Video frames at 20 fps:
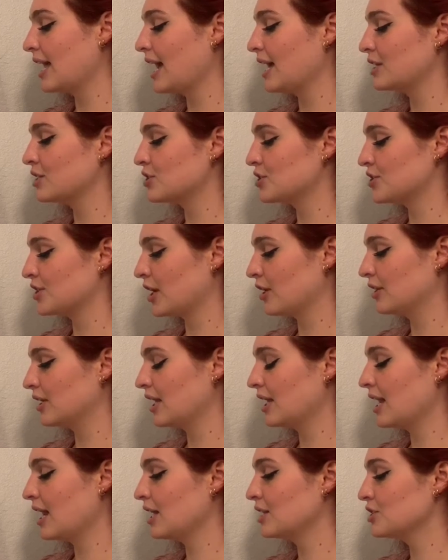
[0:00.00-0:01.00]
and
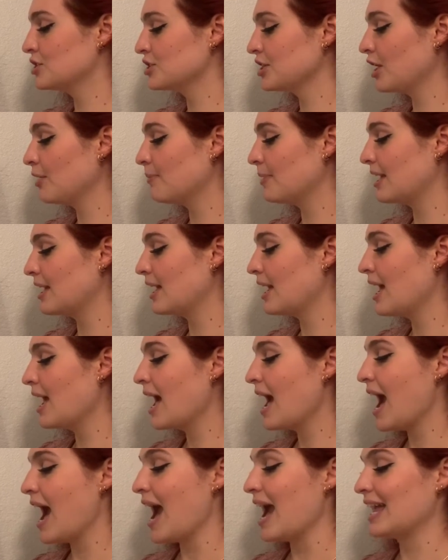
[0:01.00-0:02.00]
Sheldon and Shelby
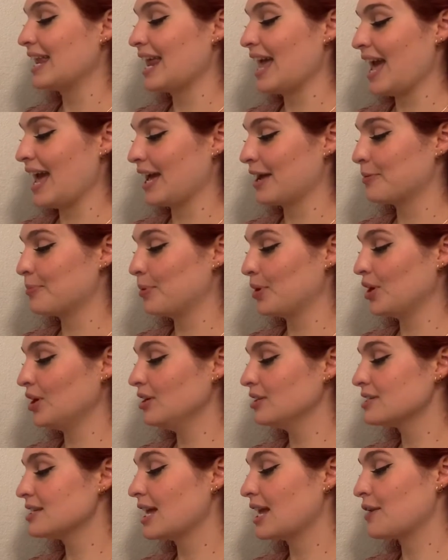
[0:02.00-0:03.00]
and
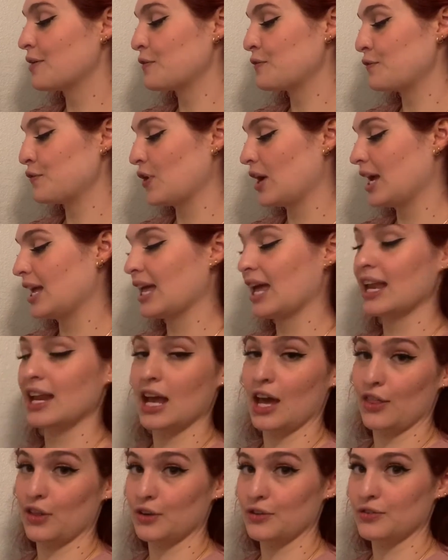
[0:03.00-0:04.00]
Egbert and Frank and
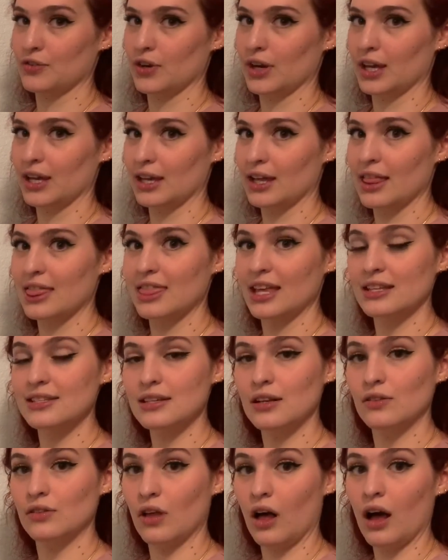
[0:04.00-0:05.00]
other Frank. That's a
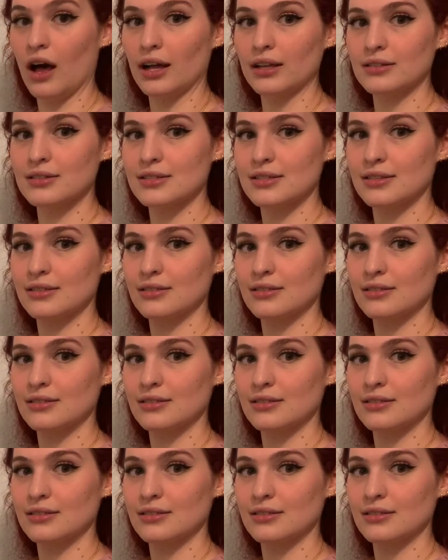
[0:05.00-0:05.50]
lot.